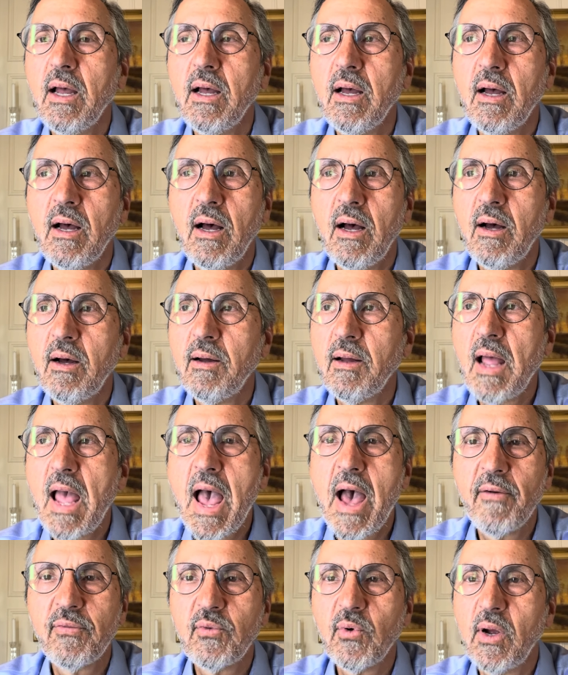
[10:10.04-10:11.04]

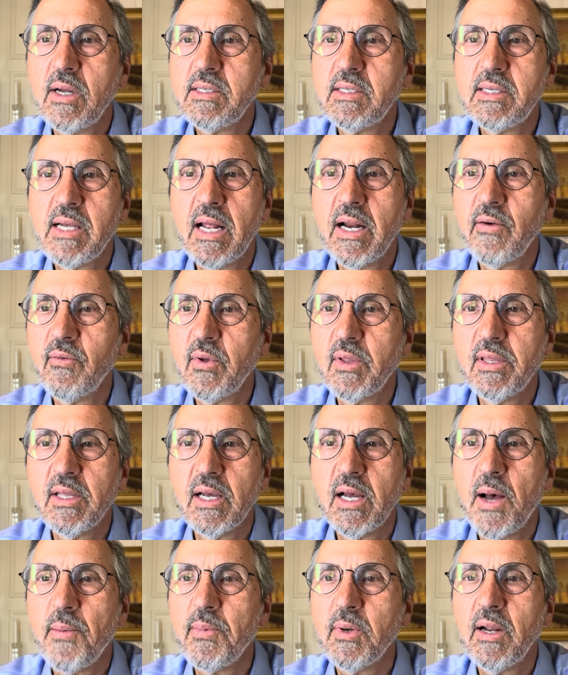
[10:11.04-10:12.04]
after I set everything
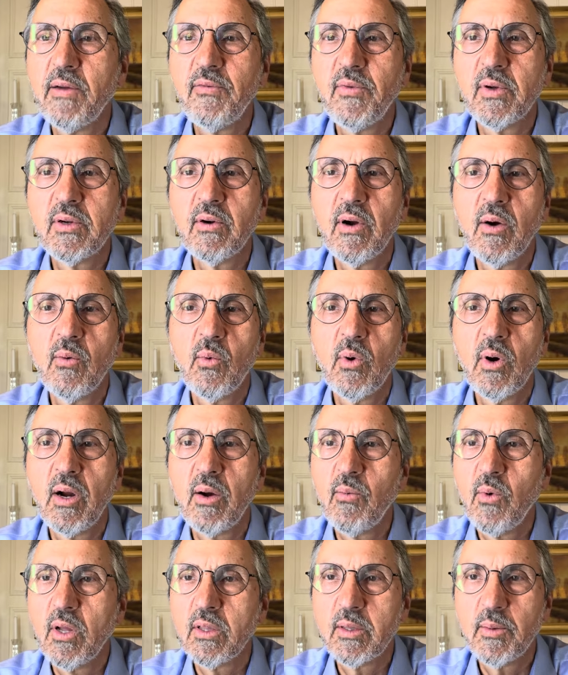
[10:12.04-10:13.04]
up and I figure out where I
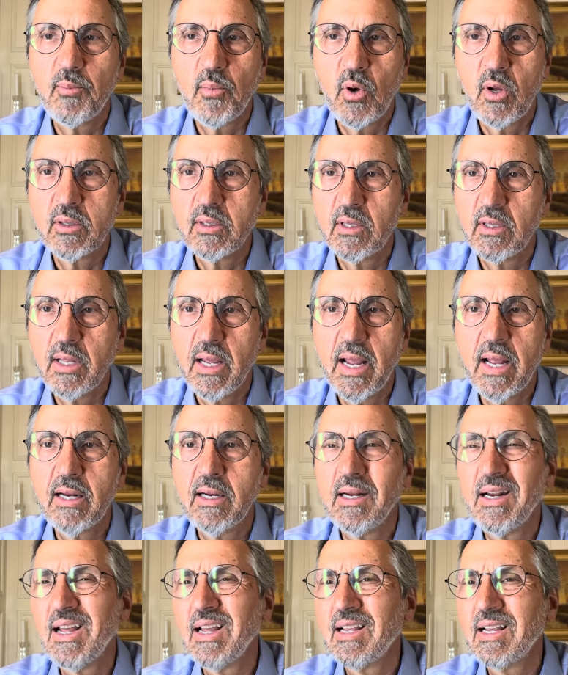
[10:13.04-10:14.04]
want the ball to land
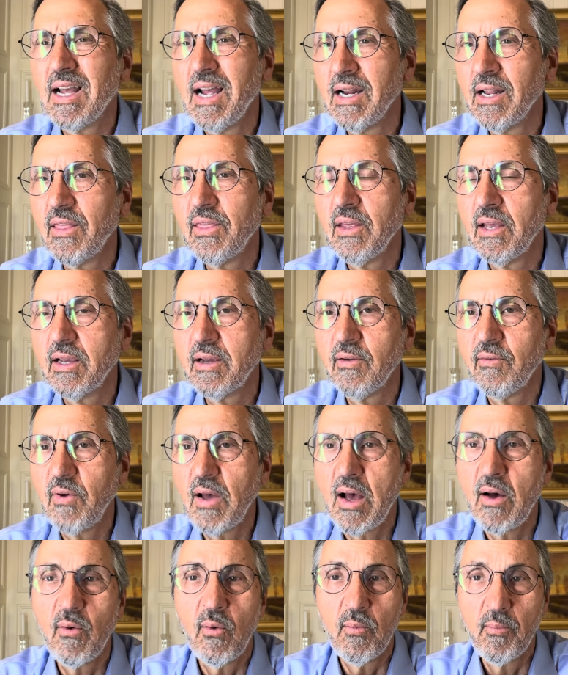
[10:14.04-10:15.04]
and I kind of think of
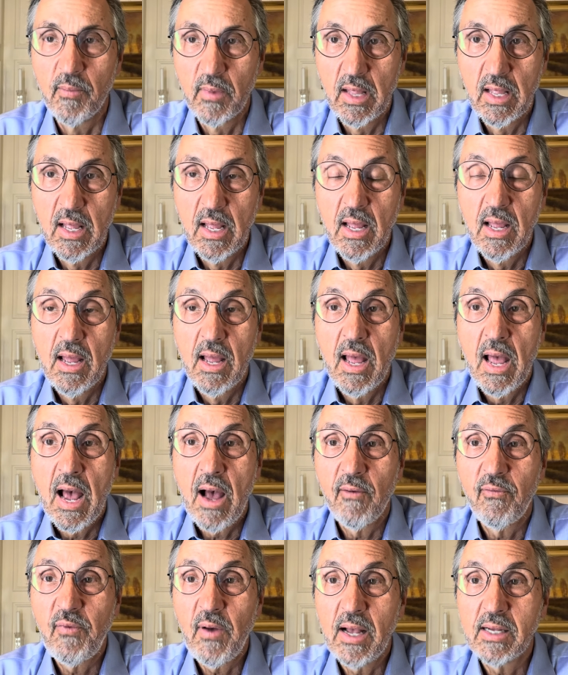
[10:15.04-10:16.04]
how
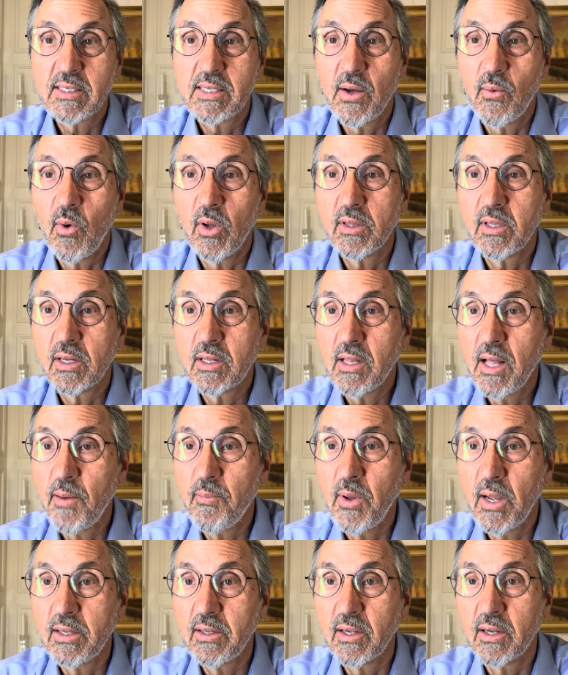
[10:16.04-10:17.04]
fast I want the club
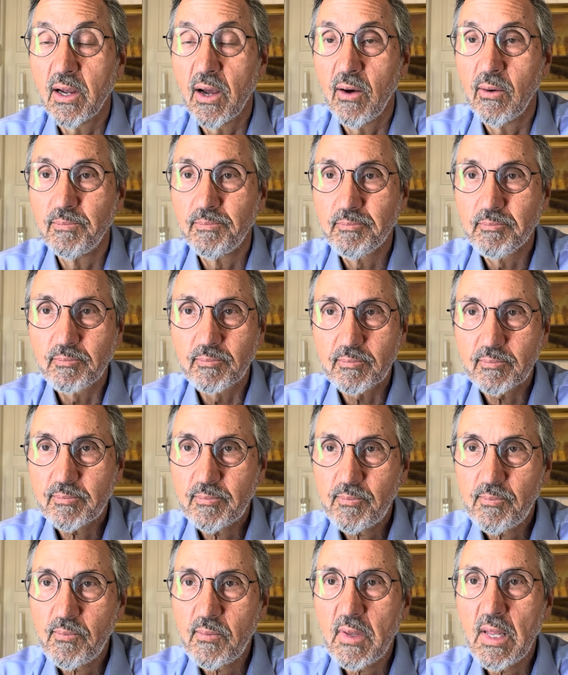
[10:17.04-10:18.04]
head to go,
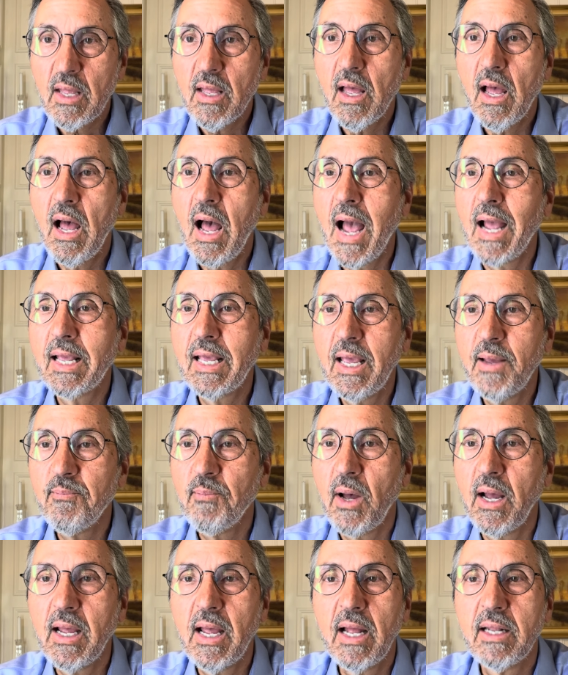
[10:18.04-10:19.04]
I keep
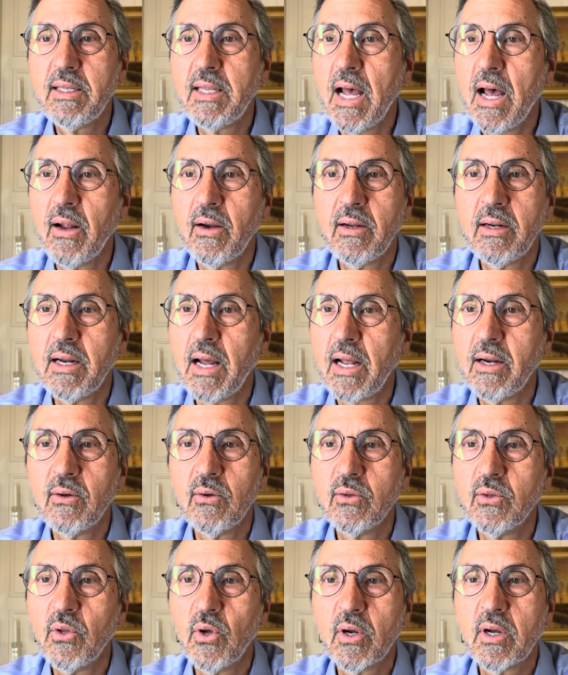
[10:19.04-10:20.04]
my head down and I
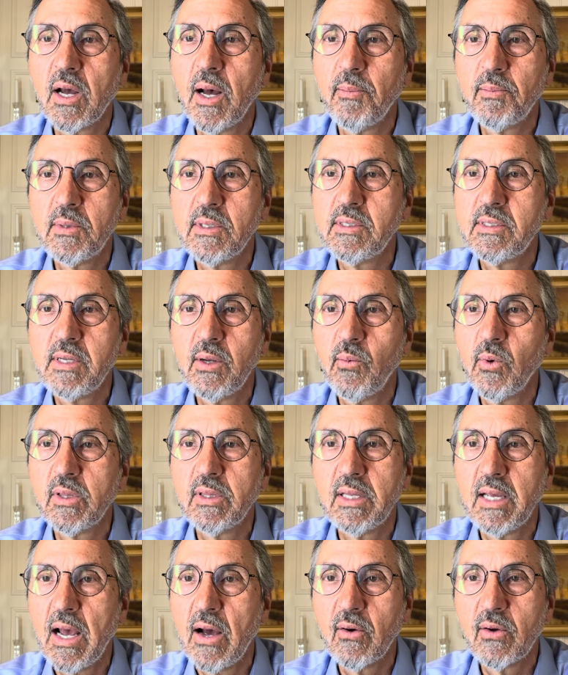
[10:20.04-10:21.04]
don't look up to see what
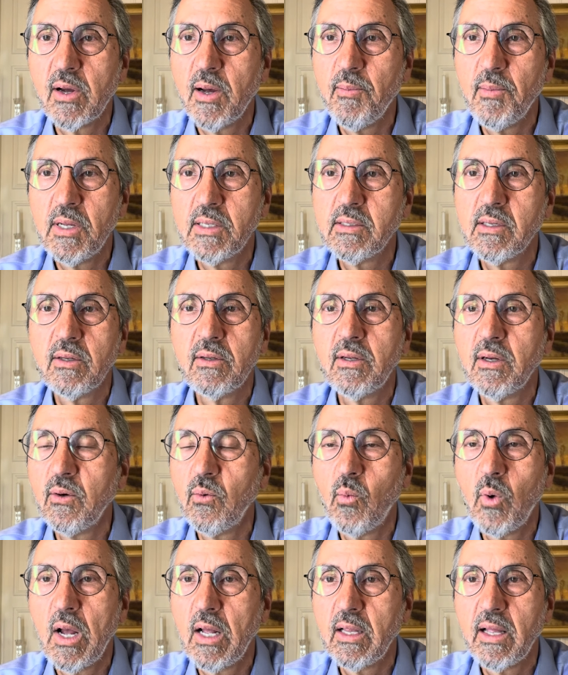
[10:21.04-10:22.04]
the outcome is until
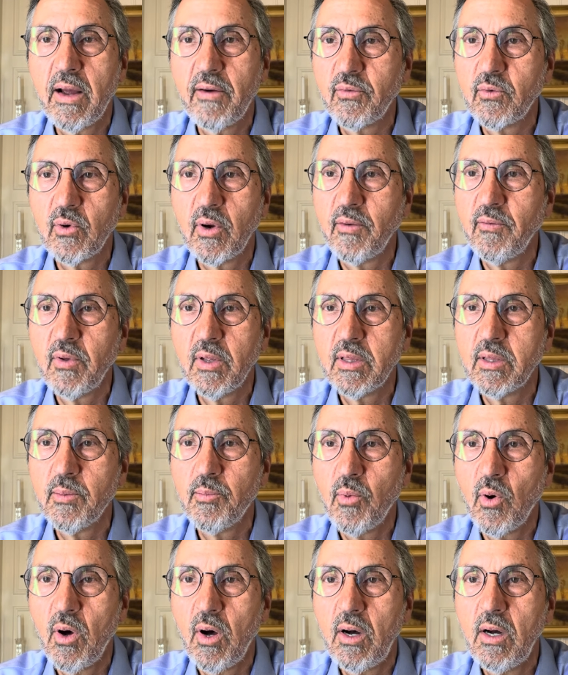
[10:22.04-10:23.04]
well after I've hit the
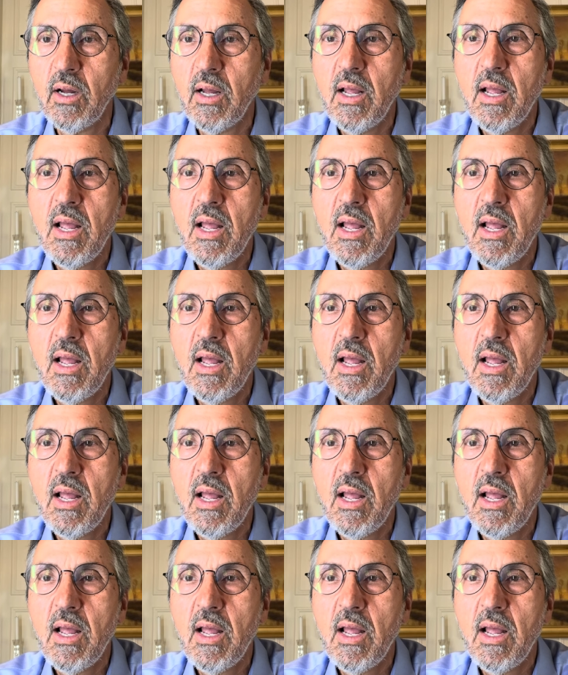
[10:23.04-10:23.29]
ball.